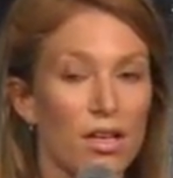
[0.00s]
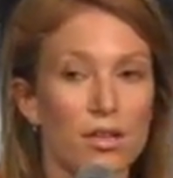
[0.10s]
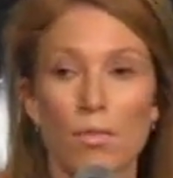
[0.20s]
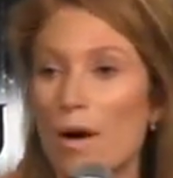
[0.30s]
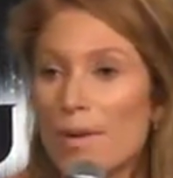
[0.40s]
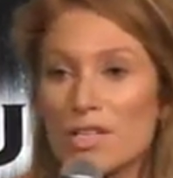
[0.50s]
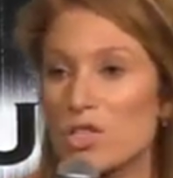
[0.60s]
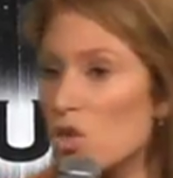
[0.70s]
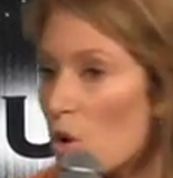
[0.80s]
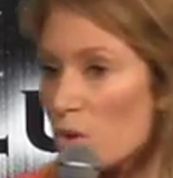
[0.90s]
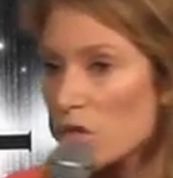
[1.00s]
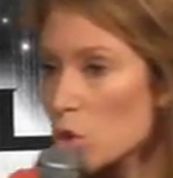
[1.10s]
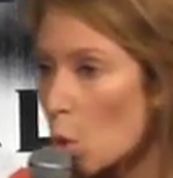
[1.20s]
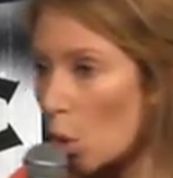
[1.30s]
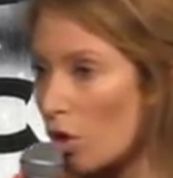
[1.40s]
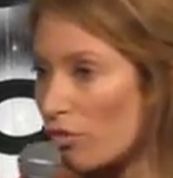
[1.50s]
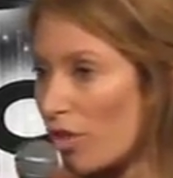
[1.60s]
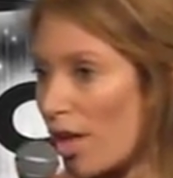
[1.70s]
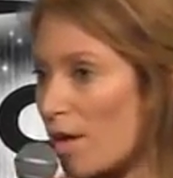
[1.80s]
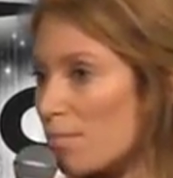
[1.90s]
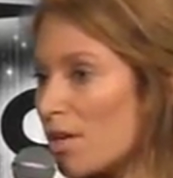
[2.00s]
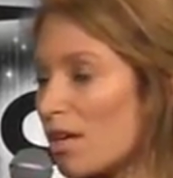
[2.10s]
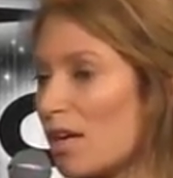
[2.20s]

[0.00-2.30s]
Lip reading: The mom has no control over them.